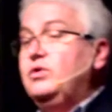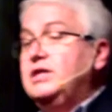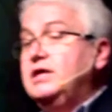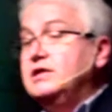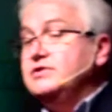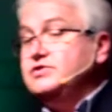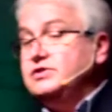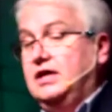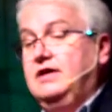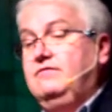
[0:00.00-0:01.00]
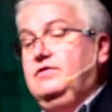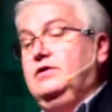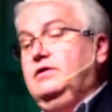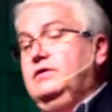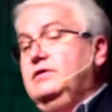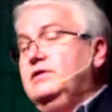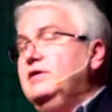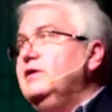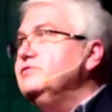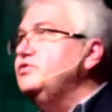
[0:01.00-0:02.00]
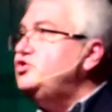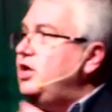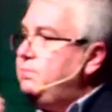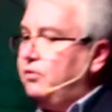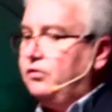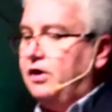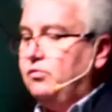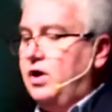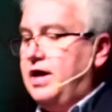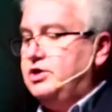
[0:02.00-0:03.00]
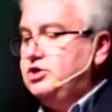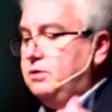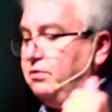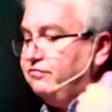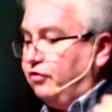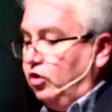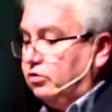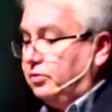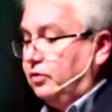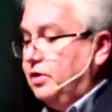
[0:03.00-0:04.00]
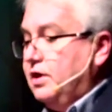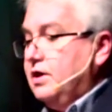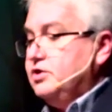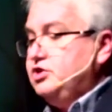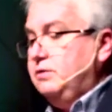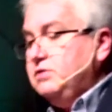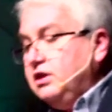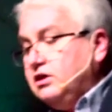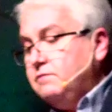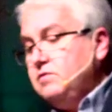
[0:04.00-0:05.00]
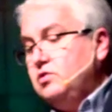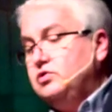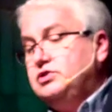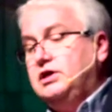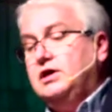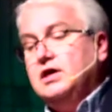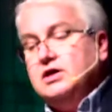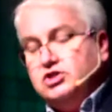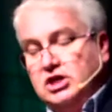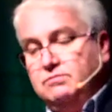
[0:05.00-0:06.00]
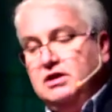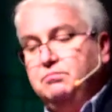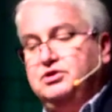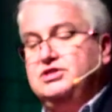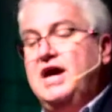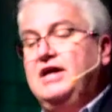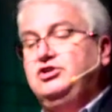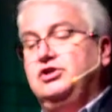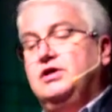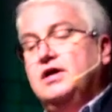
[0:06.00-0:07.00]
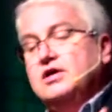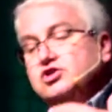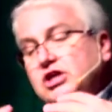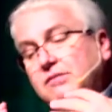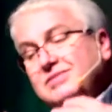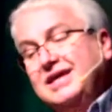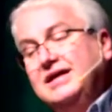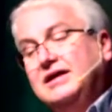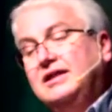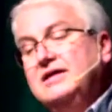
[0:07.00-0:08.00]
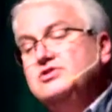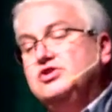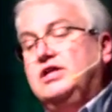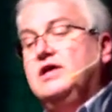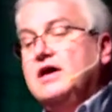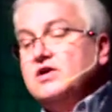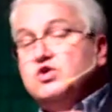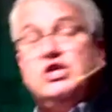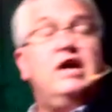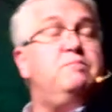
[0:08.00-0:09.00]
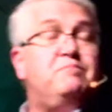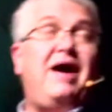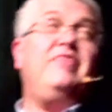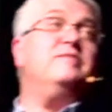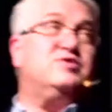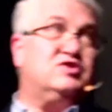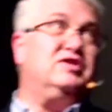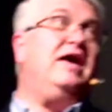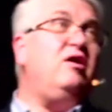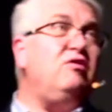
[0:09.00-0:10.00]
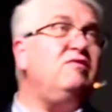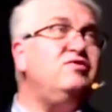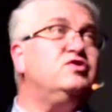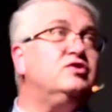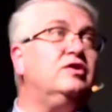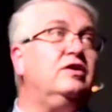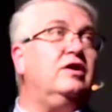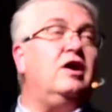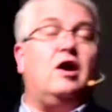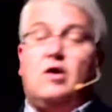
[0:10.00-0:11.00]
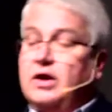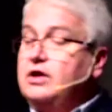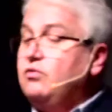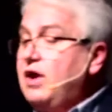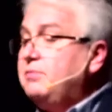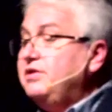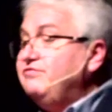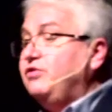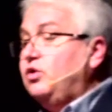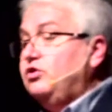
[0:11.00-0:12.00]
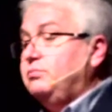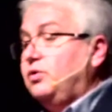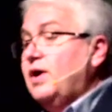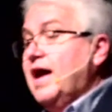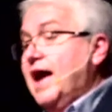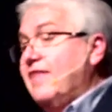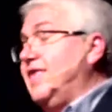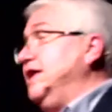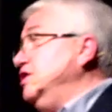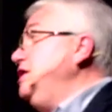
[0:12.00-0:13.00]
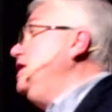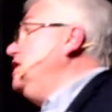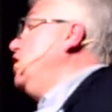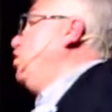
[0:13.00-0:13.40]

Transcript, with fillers: and we need a Savior. So sheep will run away. Sheep are vulnerable. Sheep need community. Sheep need mm. protection. Sheep need cleansing. Sheep by themselves are incredibly vulnerable and they need